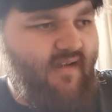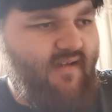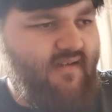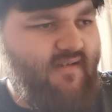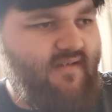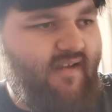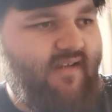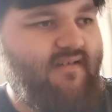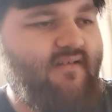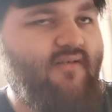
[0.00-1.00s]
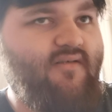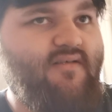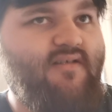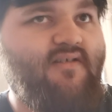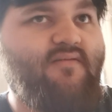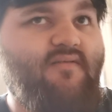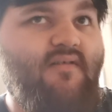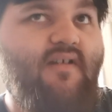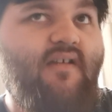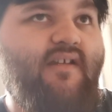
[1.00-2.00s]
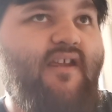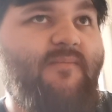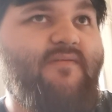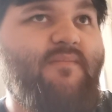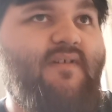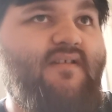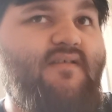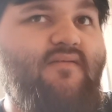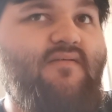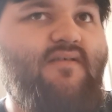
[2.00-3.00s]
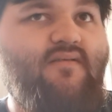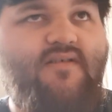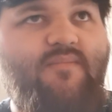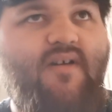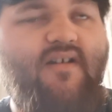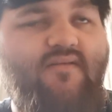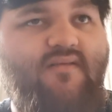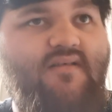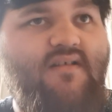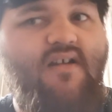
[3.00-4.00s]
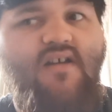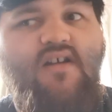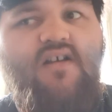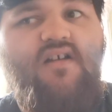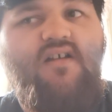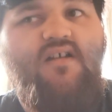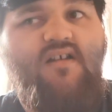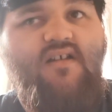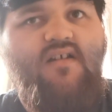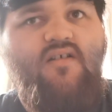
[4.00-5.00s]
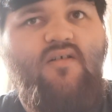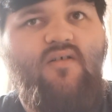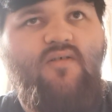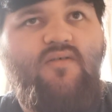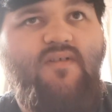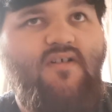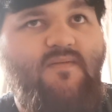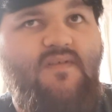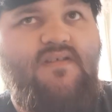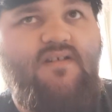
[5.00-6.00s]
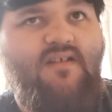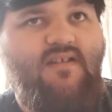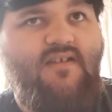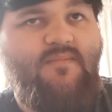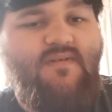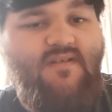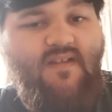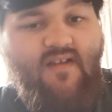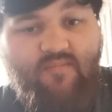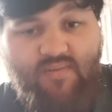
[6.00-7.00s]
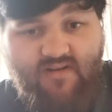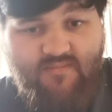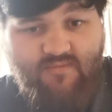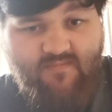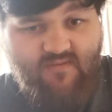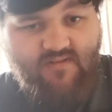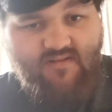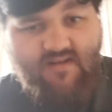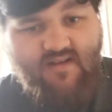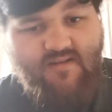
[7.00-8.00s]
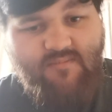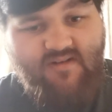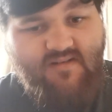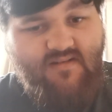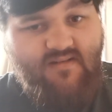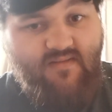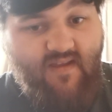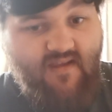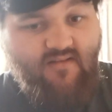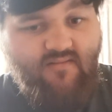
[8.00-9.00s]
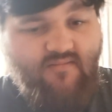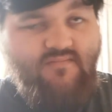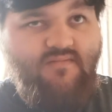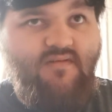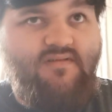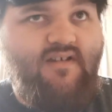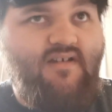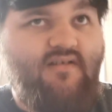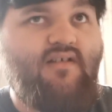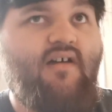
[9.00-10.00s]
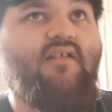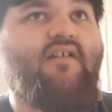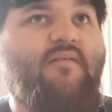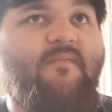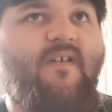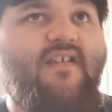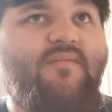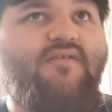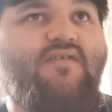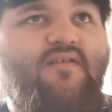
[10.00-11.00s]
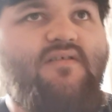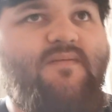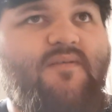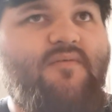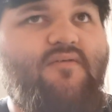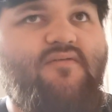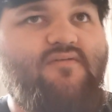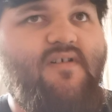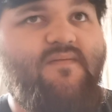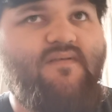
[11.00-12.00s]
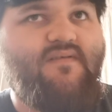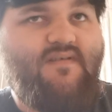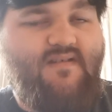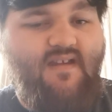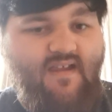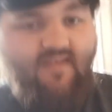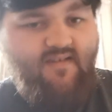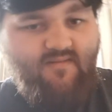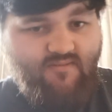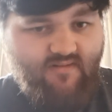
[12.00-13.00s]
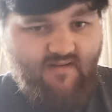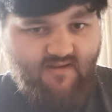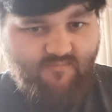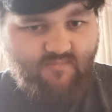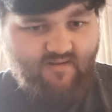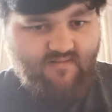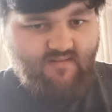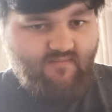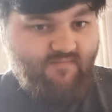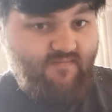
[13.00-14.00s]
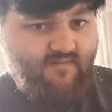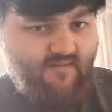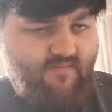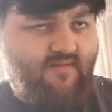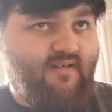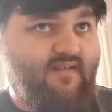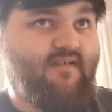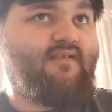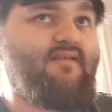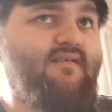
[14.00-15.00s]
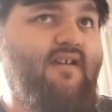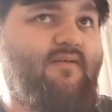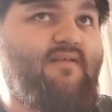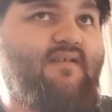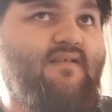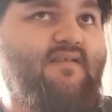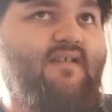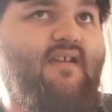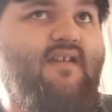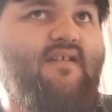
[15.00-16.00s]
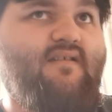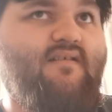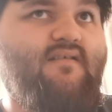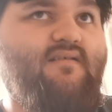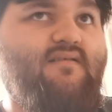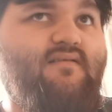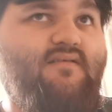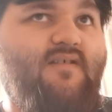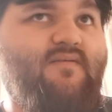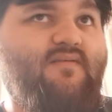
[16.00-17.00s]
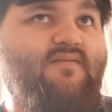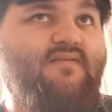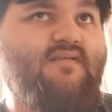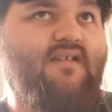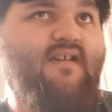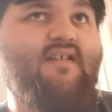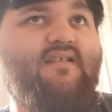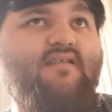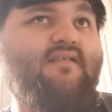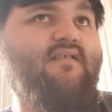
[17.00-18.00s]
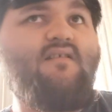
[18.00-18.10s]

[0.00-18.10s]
it also enabled me to talk about all the other Sonic games that I've played before, because they, like a vast majority of them, are all referenced in this one game because of different like characters and levels and